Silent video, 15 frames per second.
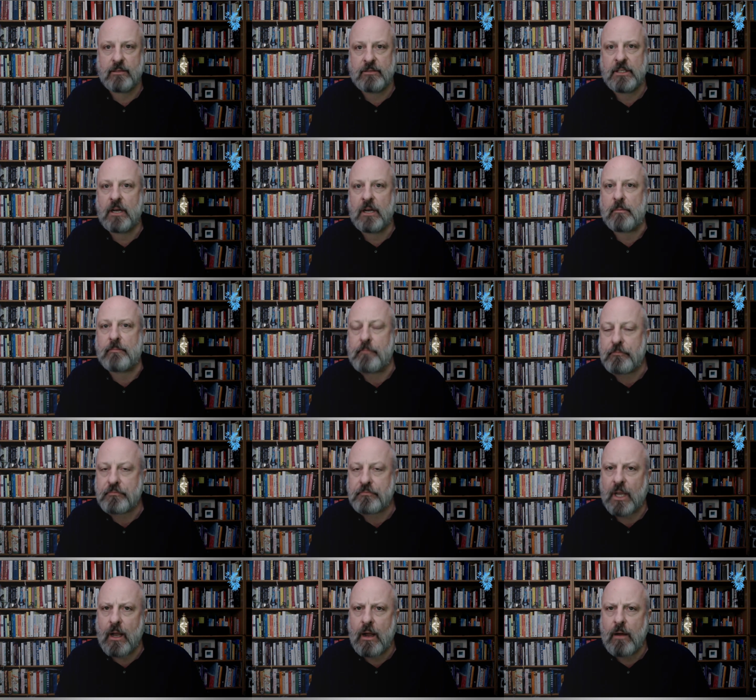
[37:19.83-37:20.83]
of time.
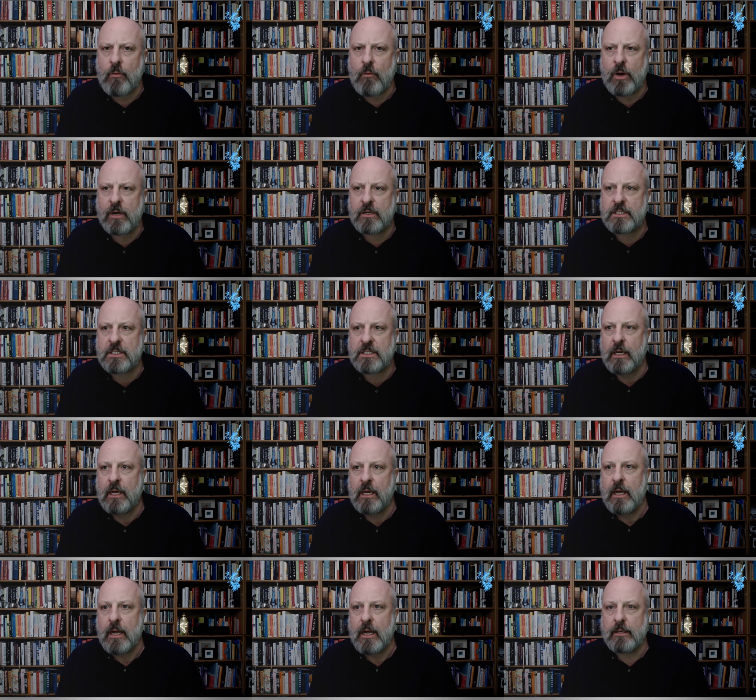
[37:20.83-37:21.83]
Whereas
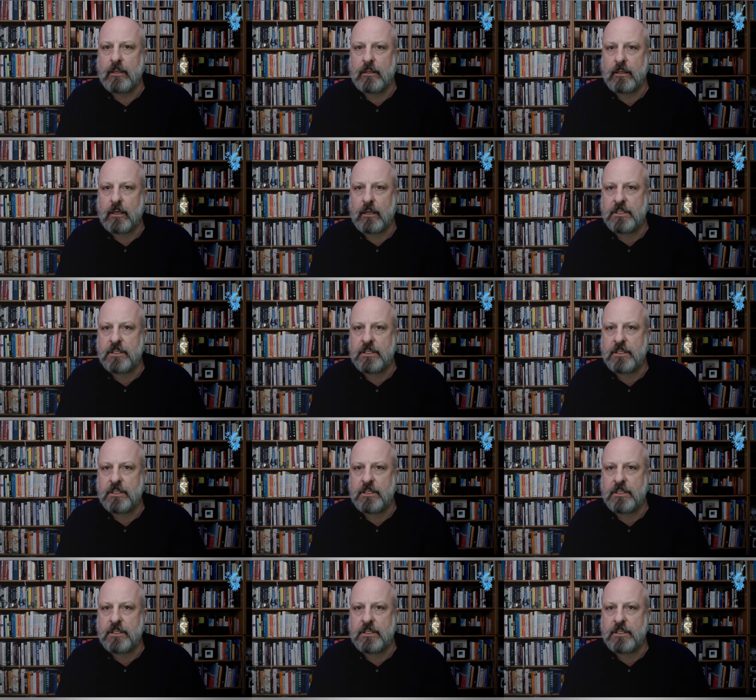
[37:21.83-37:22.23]
in